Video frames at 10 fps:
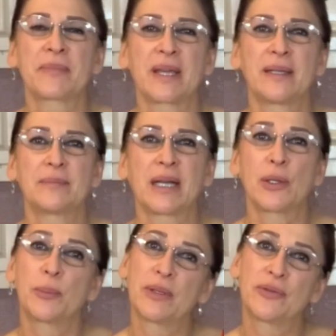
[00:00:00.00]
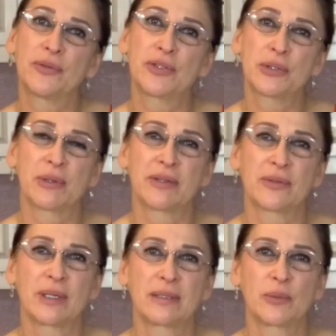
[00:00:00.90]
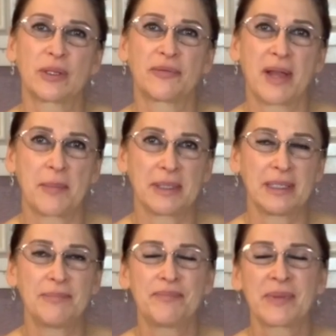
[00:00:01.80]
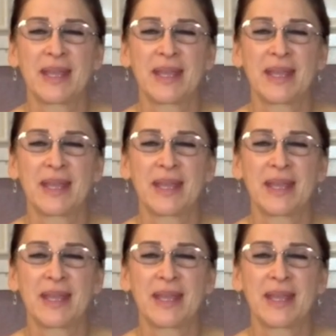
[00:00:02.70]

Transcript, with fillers: uh, I opened a sushi restaurant with a family.